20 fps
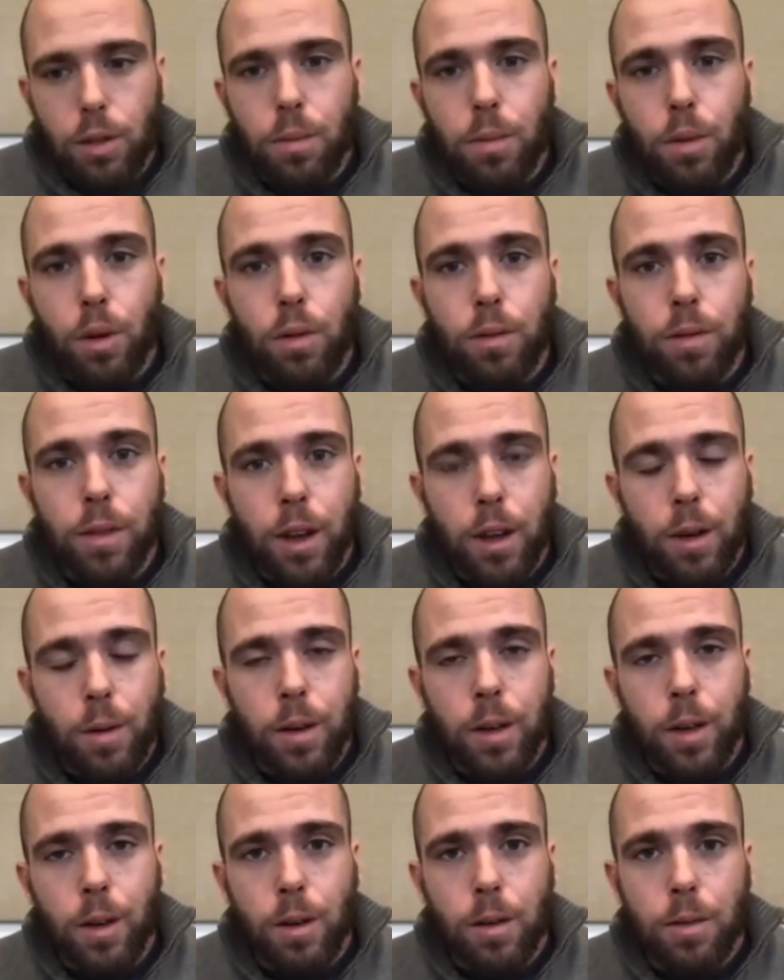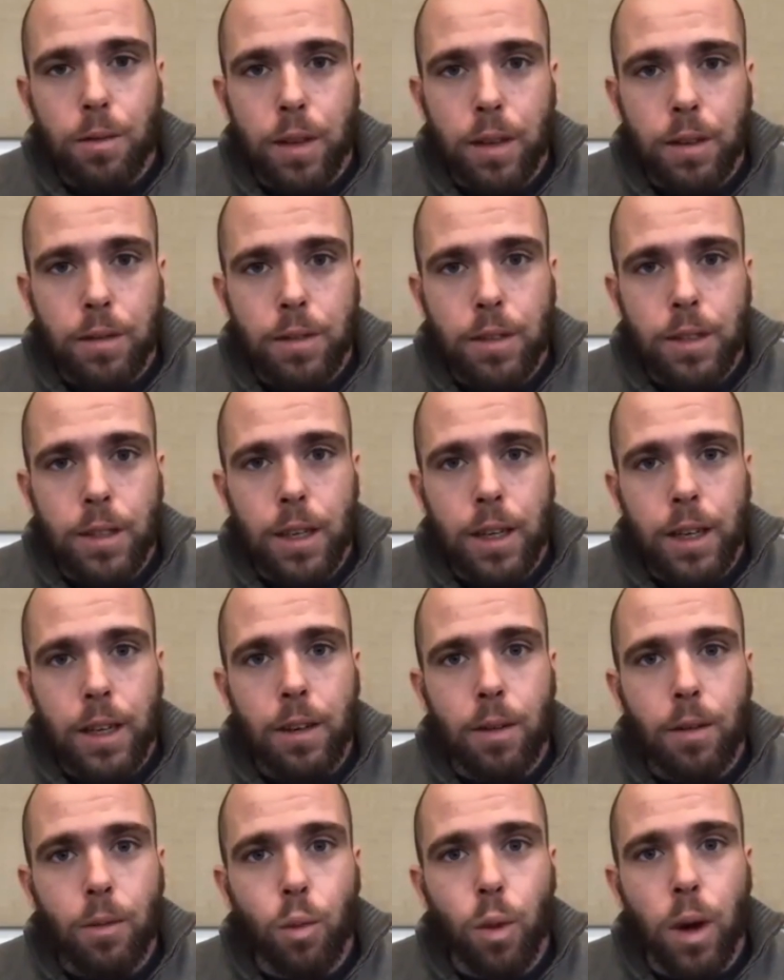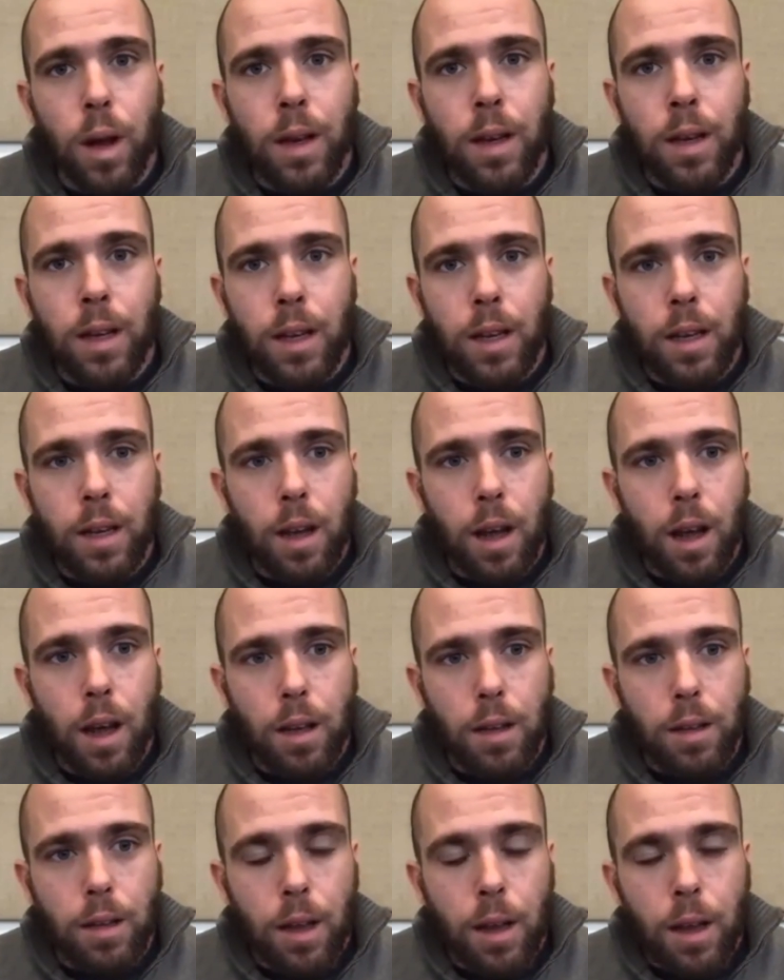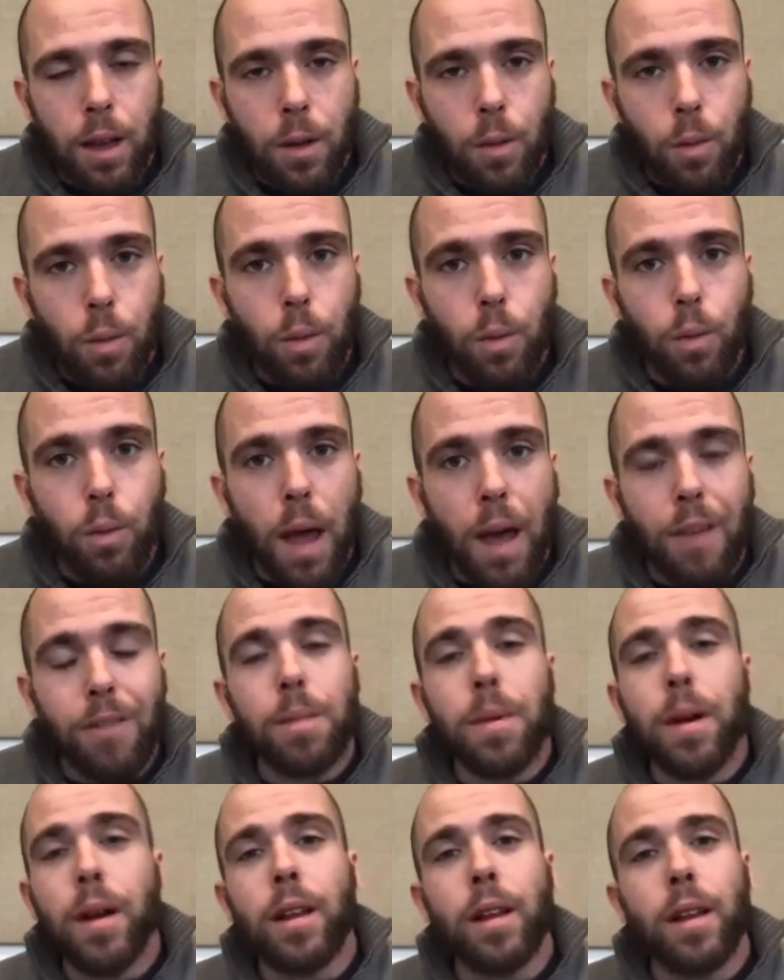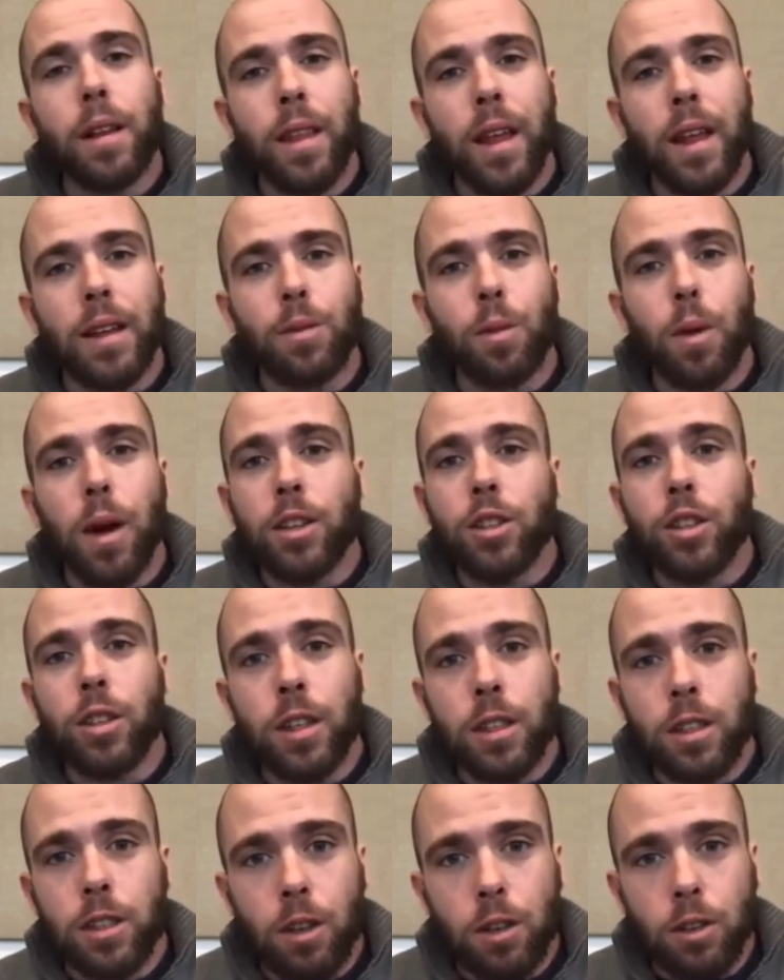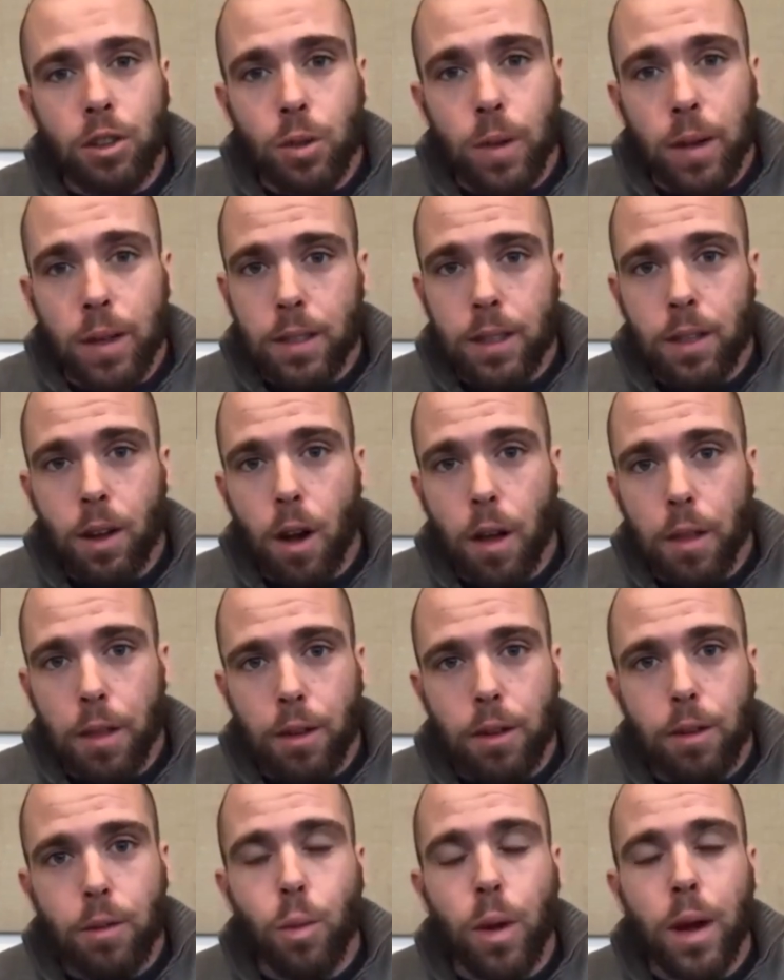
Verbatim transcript: moved there when you were 15. When did uh, everybody that's watching this knows you as an author?